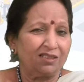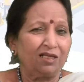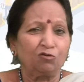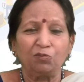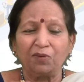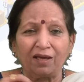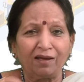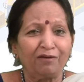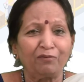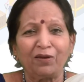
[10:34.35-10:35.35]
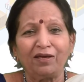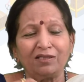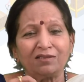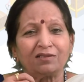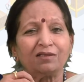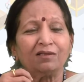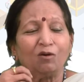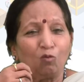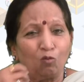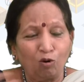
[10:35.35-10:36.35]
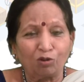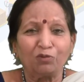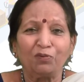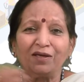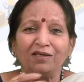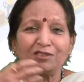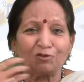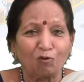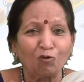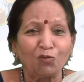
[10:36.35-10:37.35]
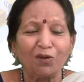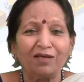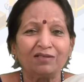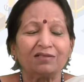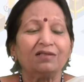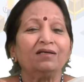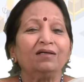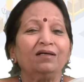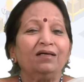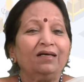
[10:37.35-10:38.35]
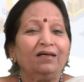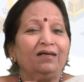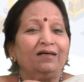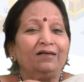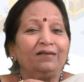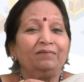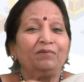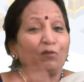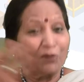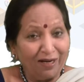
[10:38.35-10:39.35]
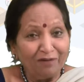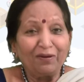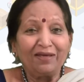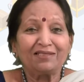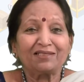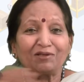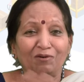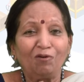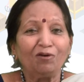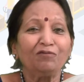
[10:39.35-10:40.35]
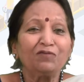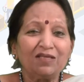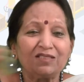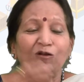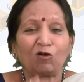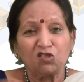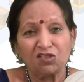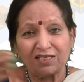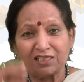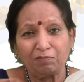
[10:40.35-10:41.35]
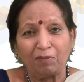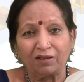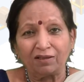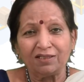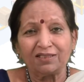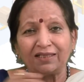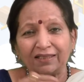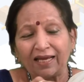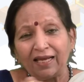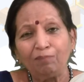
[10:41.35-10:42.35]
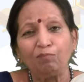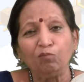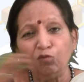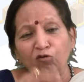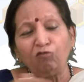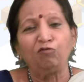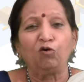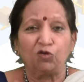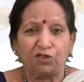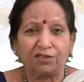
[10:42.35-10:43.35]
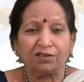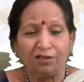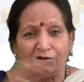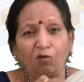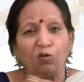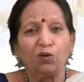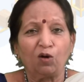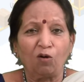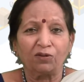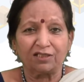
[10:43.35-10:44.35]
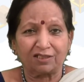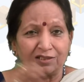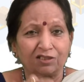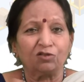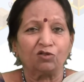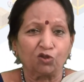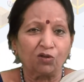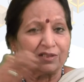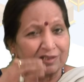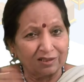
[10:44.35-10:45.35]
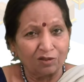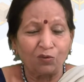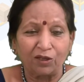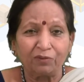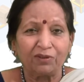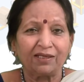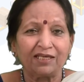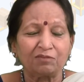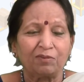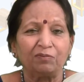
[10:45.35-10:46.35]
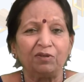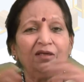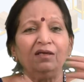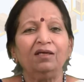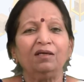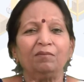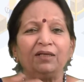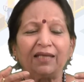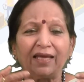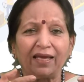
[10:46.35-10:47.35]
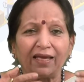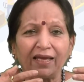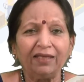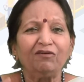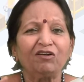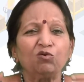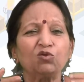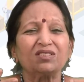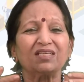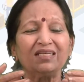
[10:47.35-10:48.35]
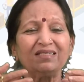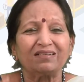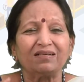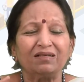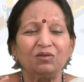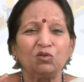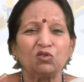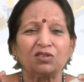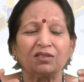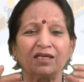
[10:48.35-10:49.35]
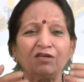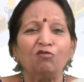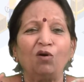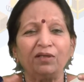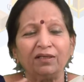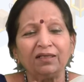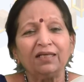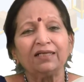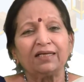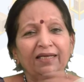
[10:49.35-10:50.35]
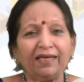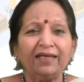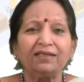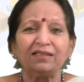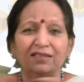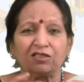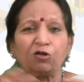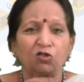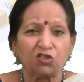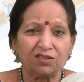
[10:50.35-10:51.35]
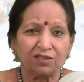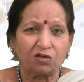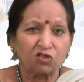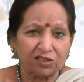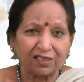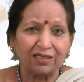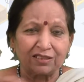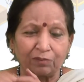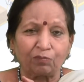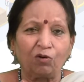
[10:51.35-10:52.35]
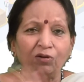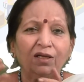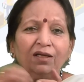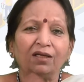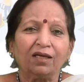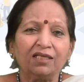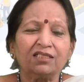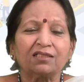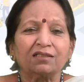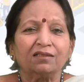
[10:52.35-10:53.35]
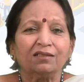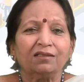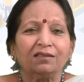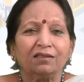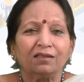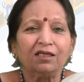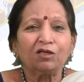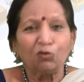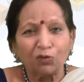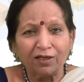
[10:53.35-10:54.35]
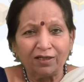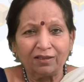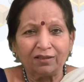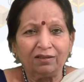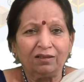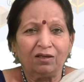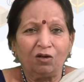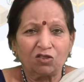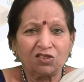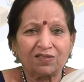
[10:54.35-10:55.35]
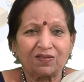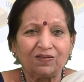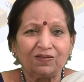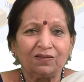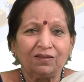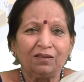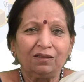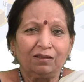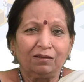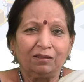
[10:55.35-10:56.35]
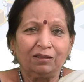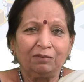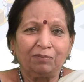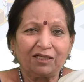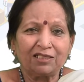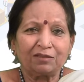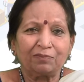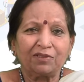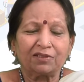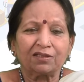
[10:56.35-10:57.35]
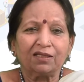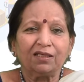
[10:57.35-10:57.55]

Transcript: They could be airways, waterways, roadways, railways, all of these logistics partners that help move goods over long distances or short distance or whatever the case may be. But anyone who's involved in creating this logistical support is included in the logistical participants.